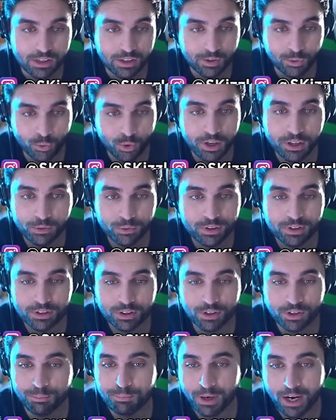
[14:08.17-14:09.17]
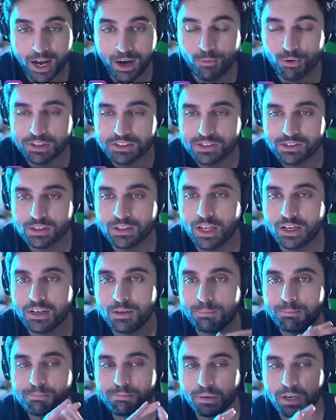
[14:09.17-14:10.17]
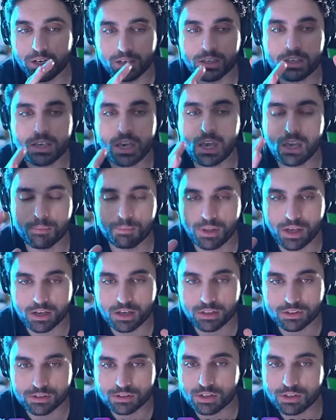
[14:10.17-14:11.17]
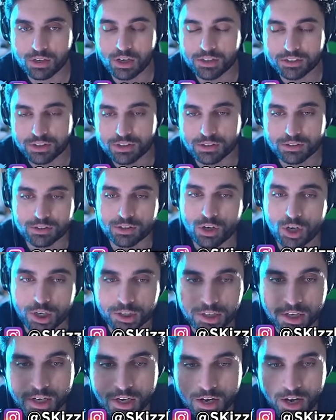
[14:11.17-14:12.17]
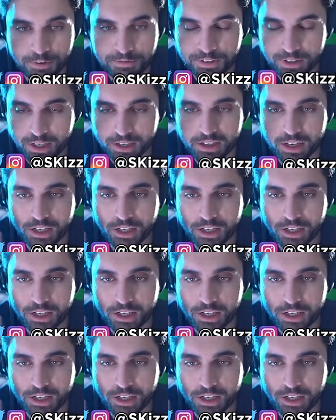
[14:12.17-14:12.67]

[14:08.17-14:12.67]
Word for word: uh, really, really good. But I want to see like a big game like Until Until Dawn. I feel like